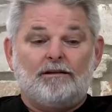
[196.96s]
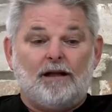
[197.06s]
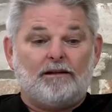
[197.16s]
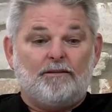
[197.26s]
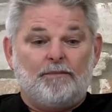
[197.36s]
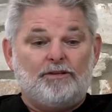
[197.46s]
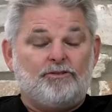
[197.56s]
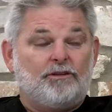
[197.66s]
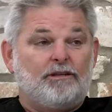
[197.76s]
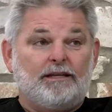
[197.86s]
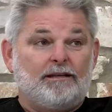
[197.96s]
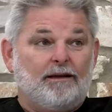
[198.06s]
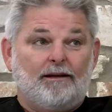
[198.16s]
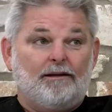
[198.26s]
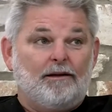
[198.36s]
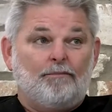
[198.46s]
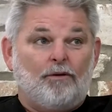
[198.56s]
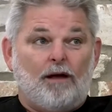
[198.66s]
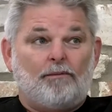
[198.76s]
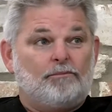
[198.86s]
not to mention the
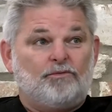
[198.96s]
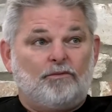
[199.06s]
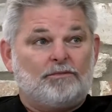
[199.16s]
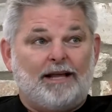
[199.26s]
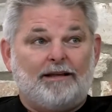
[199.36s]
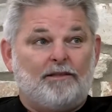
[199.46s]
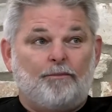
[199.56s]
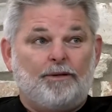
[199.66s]
problems from taking the